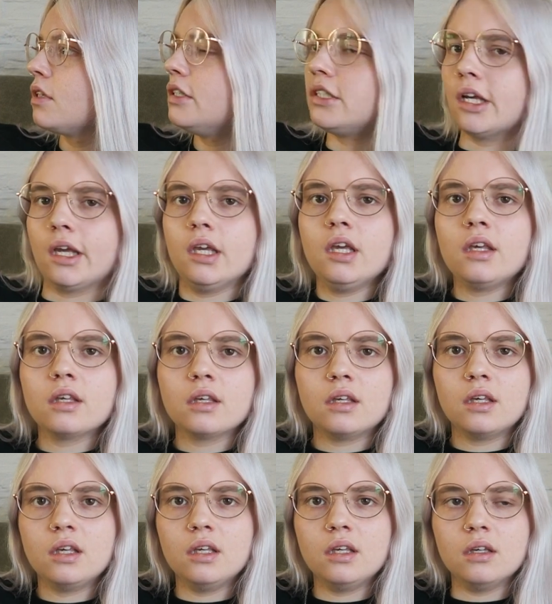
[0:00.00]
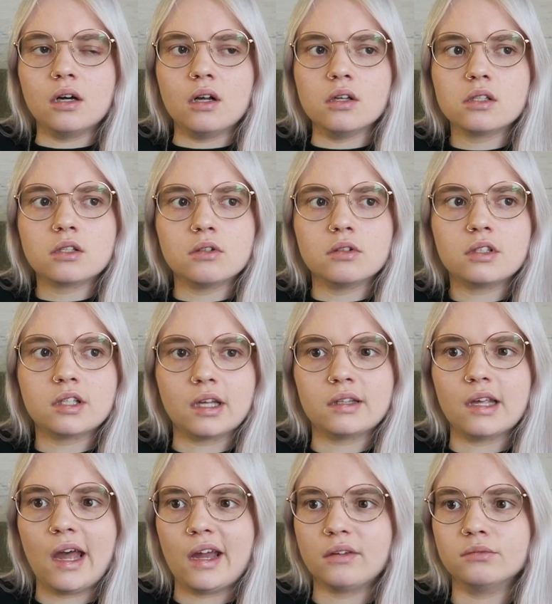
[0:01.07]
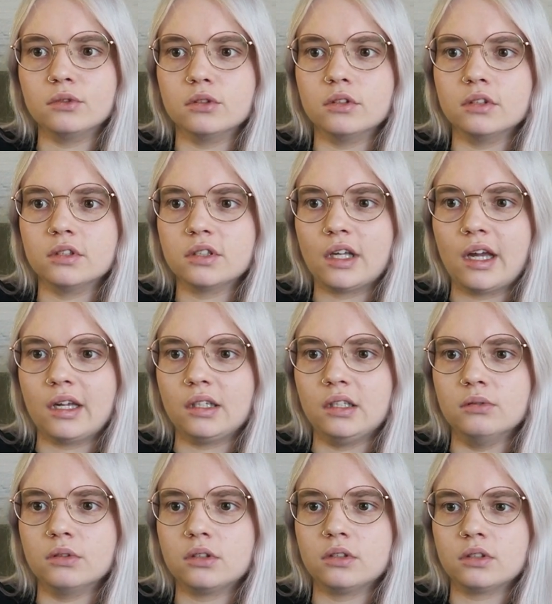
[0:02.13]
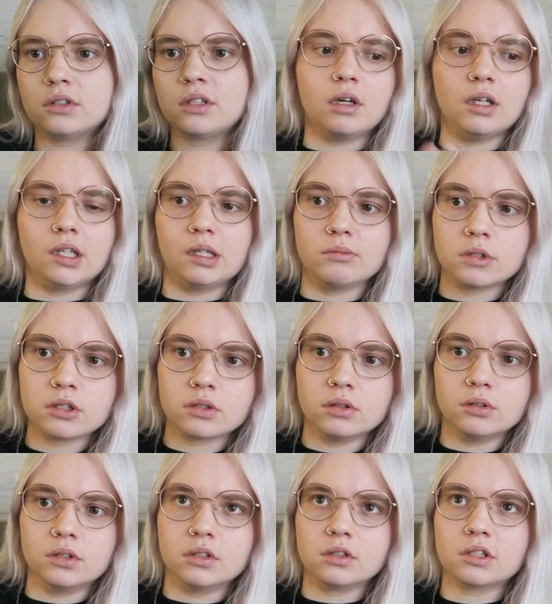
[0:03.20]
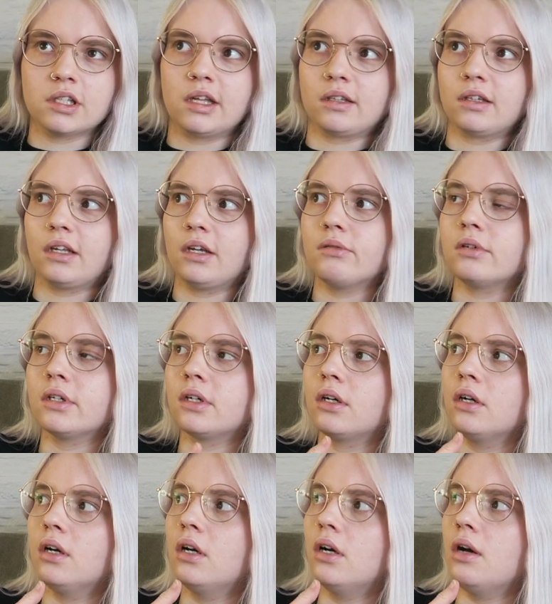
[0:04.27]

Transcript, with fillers: Jake, he also said the N-word and he was just calling him slurs, and they were